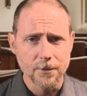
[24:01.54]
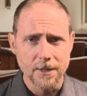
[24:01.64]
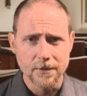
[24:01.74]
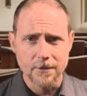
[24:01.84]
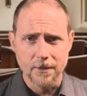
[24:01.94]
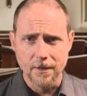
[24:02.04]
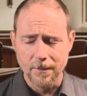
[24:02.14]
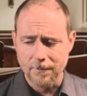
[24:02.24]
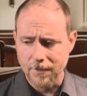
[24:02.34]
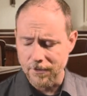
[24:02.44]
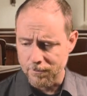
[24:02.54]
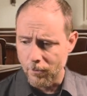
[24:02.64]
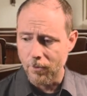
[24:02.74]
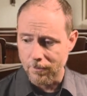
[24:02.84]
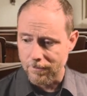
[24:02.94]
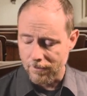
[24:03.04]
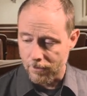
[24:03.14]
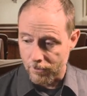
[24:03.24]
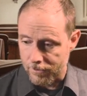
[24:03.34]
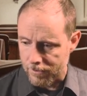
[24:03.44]
to his, um, his more
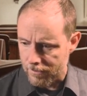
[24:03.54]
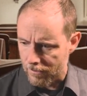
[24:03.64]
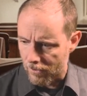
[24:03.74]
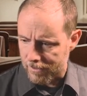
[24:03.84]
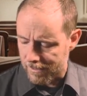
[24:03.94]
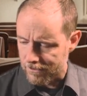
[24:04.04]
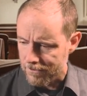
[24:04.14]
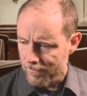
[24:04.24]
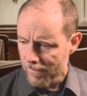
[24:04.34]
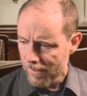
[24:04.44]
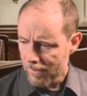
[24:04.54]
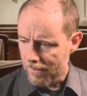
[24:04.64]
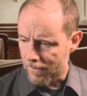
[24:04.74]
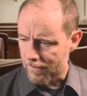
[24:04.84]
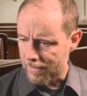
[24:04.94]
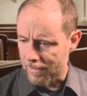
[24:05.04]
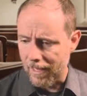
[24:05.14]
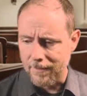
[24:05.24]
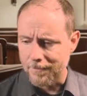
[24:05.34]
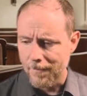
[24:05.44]
learned audience uh, in
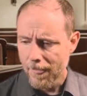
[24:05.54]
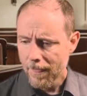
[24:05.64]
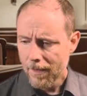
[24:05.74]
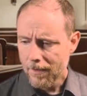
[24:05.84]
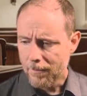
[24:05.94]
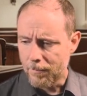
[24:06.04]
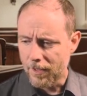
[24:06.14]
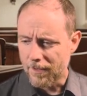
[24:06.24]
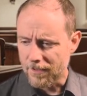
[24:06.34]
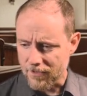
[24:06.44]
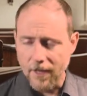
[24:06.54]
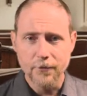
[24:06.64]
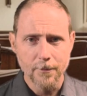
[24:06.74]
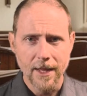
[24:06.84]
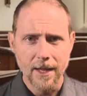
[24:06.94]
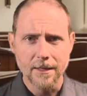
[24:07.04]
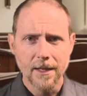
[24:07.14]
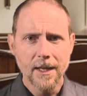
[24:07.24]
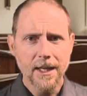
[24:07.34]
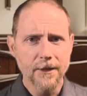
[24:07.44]
Latin. But aside from
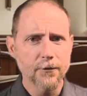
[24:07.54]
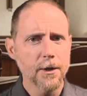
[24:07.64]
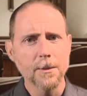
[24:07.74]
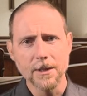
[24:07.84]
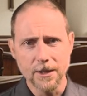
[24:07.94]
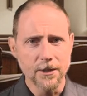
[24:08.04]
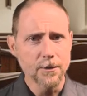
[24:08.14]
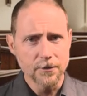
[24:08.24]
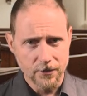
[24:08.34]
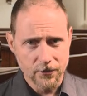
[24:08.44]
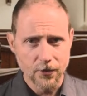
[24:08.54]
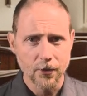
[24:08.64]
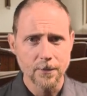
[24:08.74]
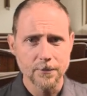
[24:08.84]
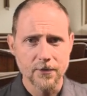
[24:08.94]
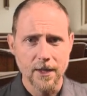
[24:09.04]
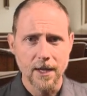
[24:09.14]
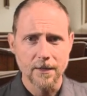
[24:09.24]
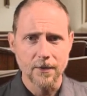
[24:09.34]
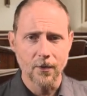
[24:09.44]
that, he frequently uses terms
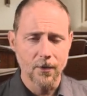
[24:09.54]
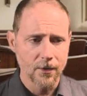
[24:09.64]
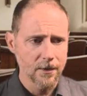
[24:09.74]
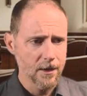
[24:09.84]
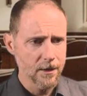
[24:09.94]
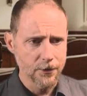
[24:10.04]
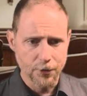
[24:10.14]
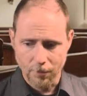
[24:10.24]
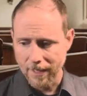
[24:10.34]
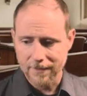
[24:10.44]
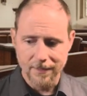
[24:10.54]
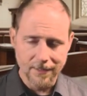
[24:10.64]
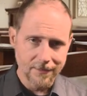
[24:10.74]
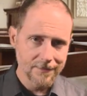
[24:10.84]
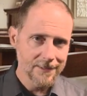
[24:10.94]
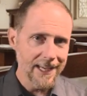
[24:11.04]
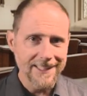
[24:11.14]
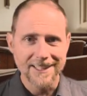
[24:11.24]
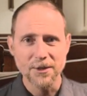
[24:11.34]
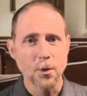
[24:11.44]
that are uh, directly
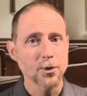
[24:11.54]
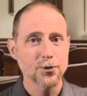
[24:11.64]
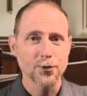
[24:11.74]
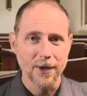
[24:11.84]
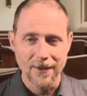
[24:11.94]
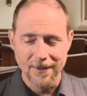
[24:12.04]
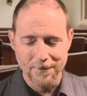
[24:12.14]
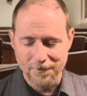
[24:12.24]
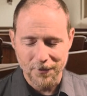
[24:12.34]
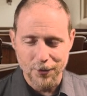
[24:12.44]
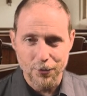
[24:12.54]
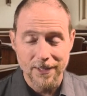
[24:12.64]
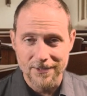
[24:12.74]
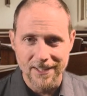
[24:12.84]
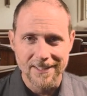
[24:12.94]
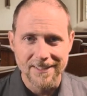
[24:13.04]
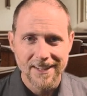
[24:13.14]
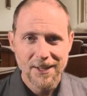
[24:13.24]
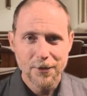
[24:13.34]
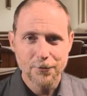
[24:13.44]
taken or tra um, translated
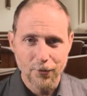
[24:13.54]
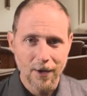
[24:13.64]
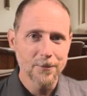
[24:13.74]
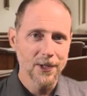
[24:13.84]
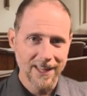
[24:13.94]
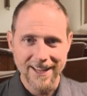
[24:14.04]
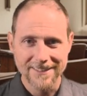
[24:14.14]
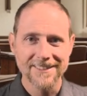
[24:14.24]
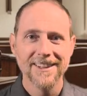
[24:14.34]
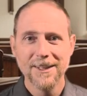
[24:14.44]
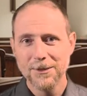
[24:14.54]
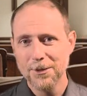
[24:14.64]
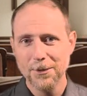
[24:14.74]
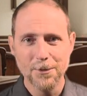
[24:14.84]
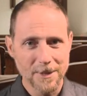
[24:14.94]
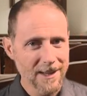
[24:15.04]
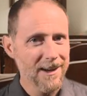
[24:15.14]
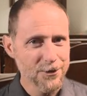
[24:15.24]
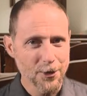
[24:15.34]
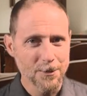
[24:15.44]
from the Latin to the Middle
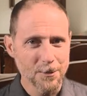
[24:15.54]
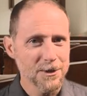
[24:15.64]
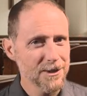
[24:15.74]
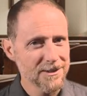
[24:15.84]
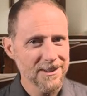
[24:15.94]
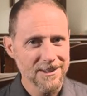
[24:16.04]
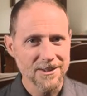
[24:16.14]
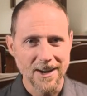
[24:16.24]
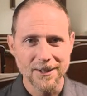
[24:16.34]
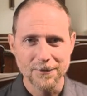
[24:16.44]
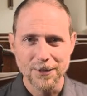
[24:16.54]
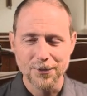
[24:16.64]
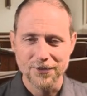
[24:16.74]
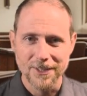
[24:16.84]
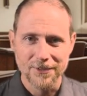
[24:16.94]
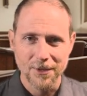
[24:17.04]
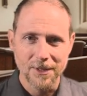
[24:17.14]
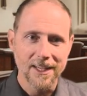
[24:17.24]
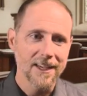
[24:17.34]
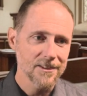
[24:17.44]
High German, which is, is kind of interesting. So
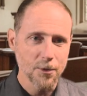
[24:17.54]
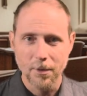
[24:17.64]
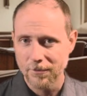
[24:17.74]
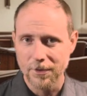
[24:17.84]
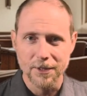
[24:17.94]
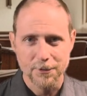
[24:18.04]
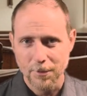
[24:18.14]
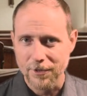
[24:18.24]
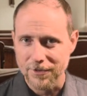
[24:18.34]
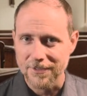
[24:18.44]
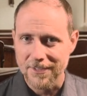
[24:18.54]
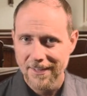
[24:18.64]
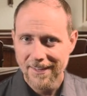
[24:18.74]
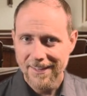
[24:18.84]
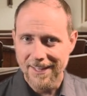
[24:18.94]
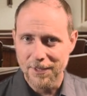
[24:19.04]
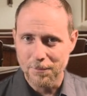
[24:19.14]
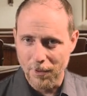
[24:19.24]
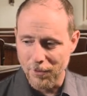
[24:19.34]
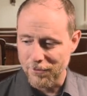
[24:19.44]
he has equivalent expressions
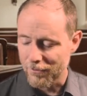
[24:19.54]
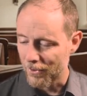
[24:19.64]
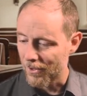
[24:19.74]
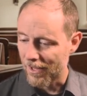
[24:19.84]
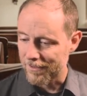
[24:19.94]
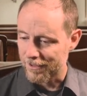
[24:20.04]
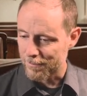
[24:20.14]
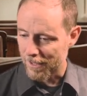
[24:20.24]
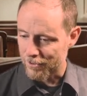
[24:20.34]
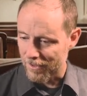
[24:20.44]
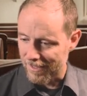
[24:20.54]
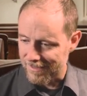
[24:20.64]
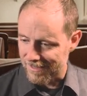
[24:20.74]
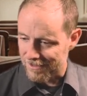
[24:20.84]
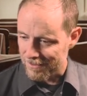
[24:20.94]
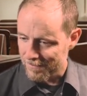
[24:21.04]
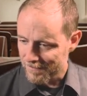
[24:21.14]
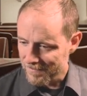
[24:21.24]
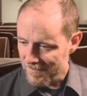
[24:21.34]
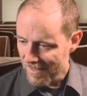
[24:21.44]
in both for a lot of his major ideas.
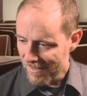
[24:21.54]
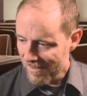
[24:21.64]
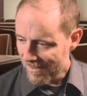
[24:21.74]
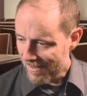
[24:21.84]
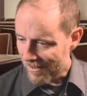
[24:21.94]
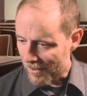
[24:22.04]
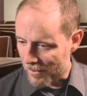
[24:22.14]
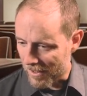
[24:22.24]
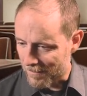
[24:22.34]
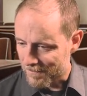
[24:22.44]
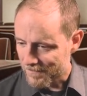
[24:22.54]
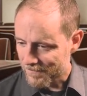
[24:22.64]
Okay.